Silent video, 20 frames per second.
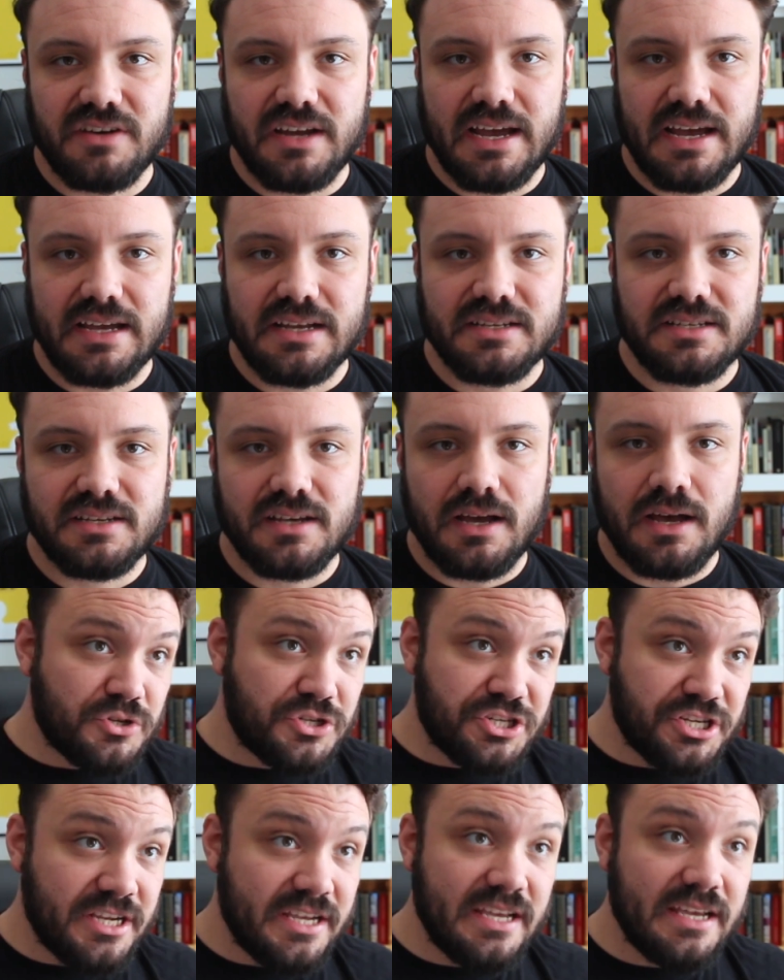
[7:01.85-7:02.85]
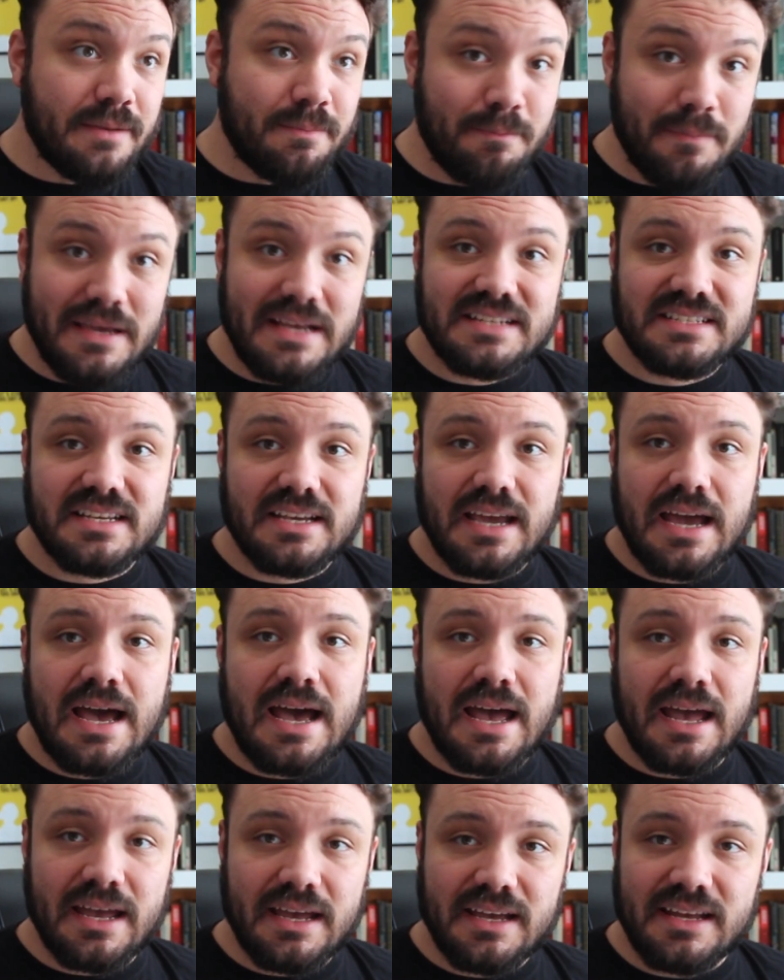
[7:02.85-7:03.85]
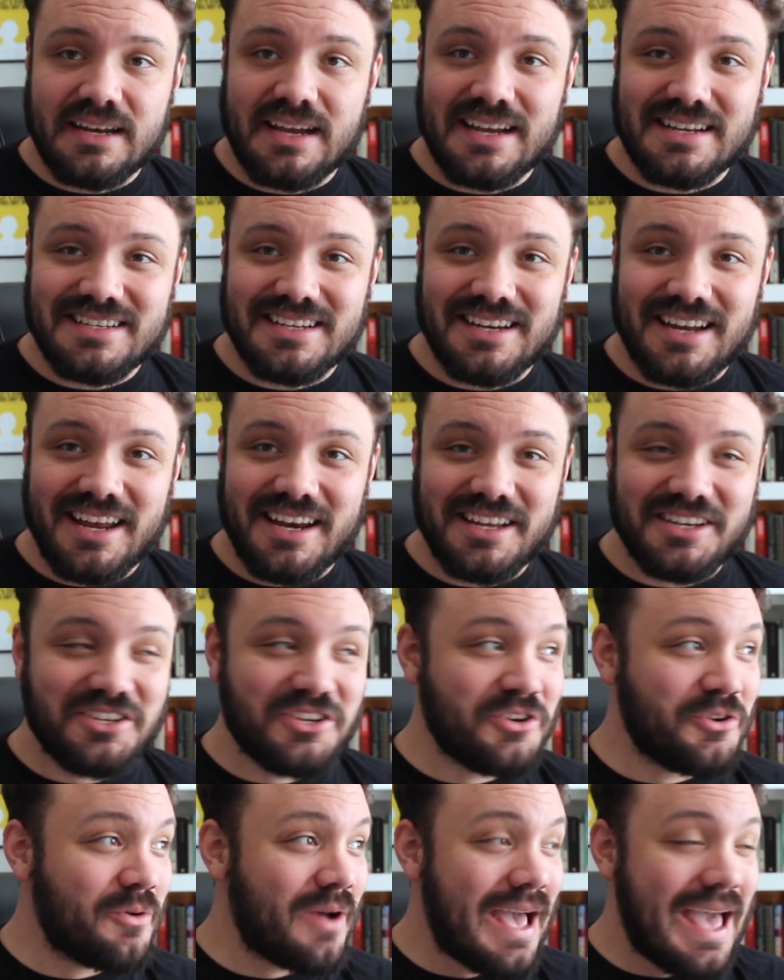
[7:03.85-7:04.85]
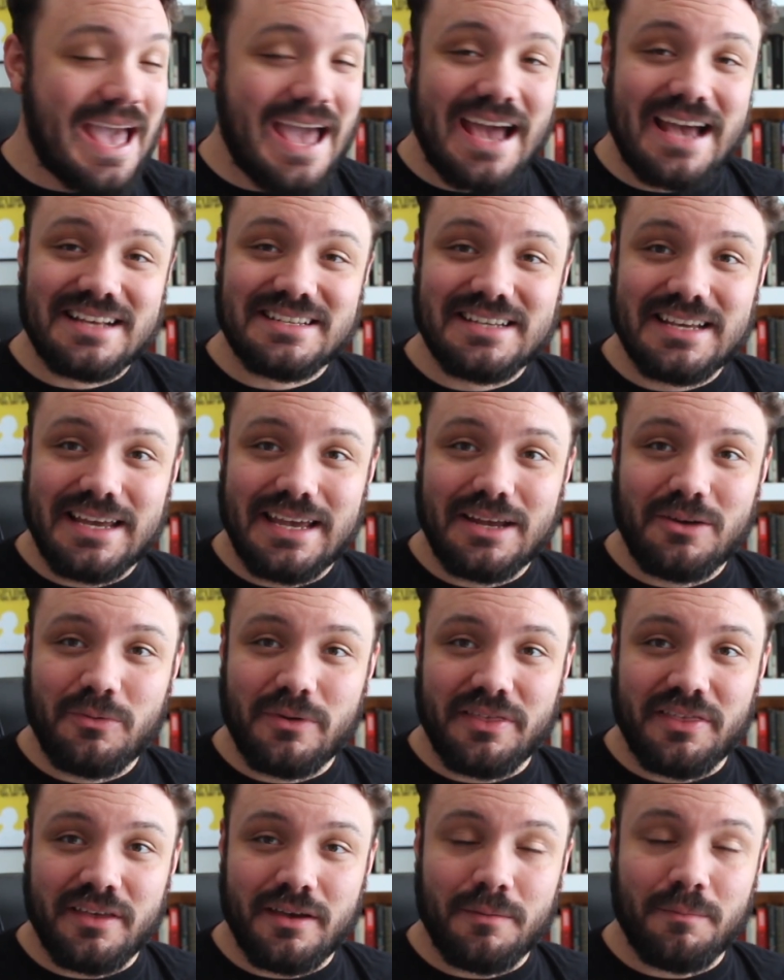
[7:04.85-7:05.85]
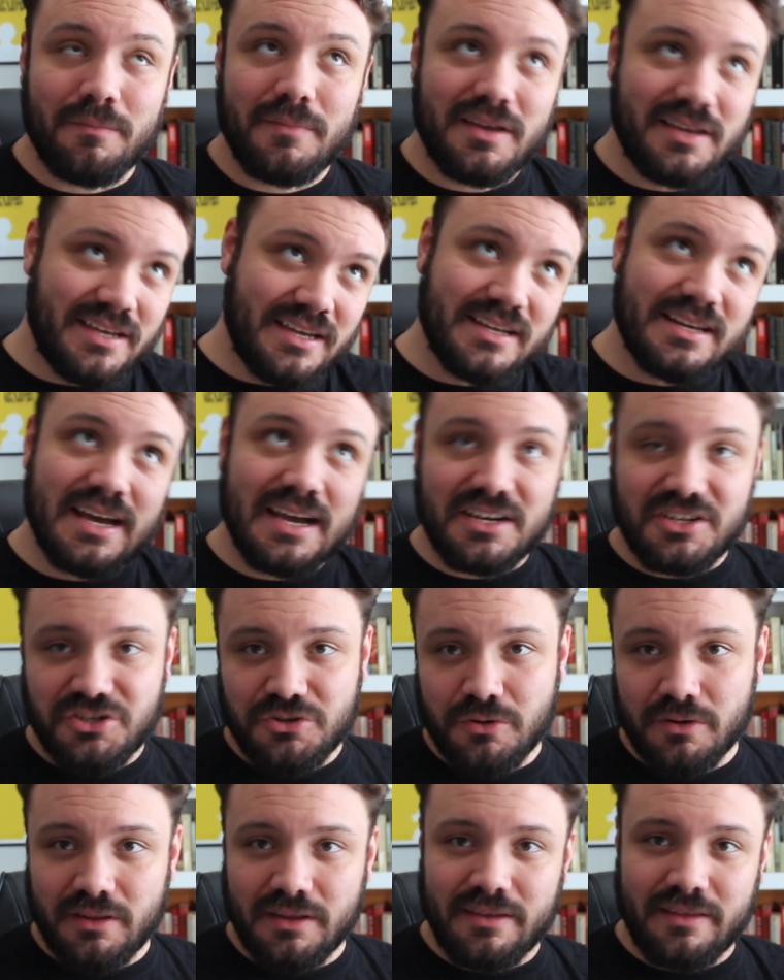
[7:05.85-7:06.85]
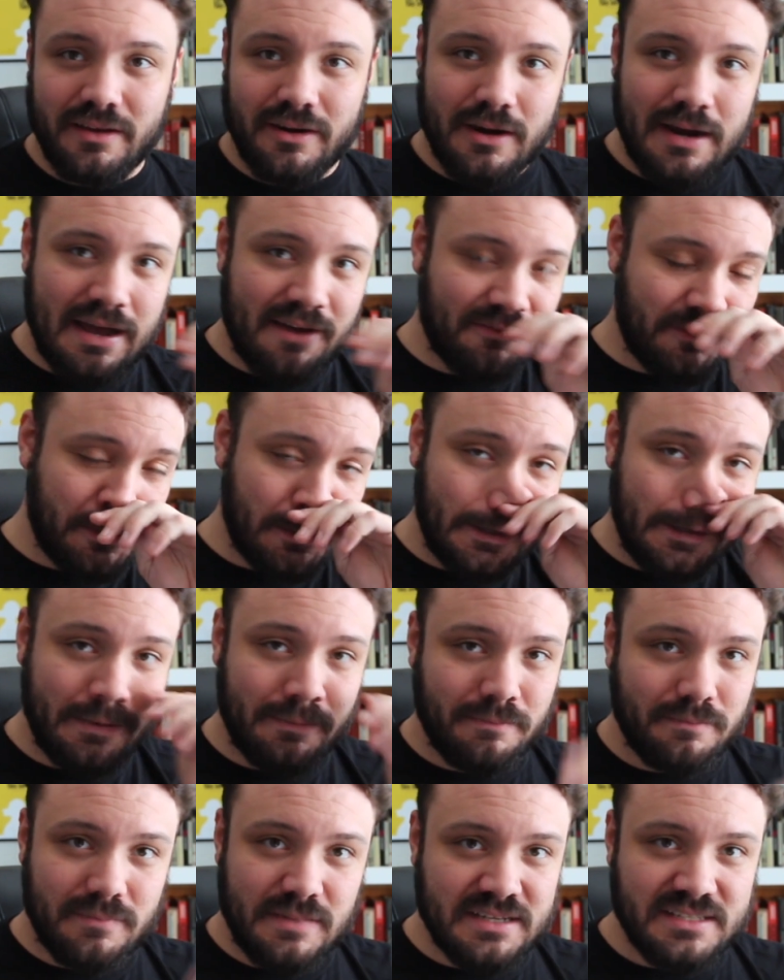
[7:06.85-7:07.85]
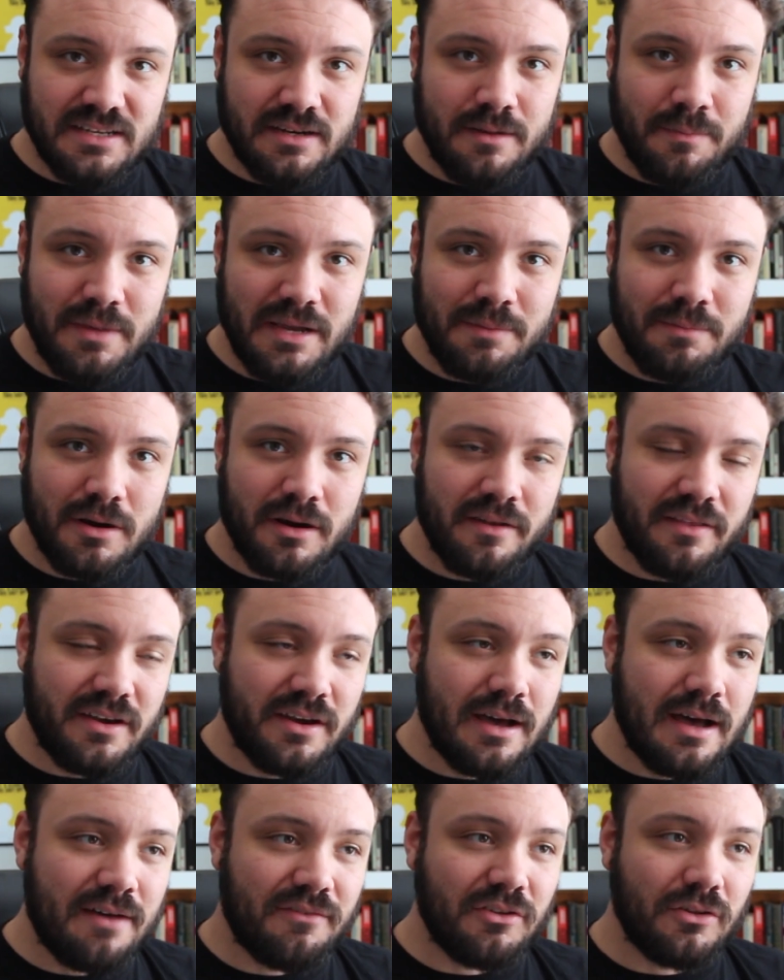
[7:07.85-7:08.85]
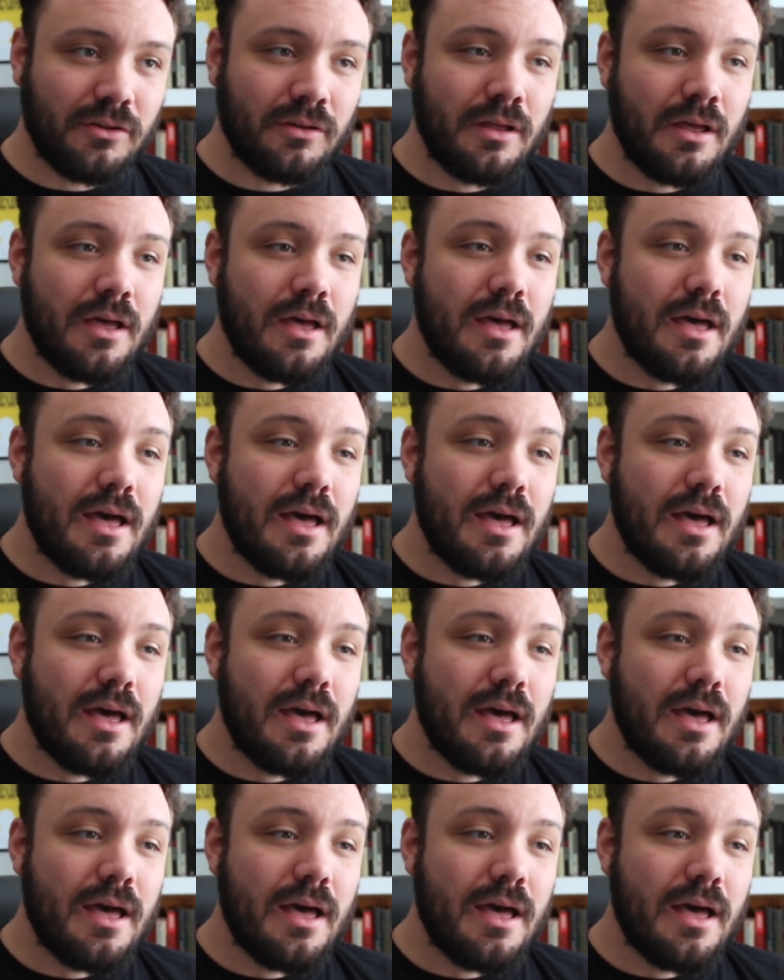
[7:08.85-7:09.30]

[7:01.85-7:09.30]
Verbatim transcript: night. She meets a guy in 1982, has a kid with them, he dies shortly thereafter and isn't a big part of the novel.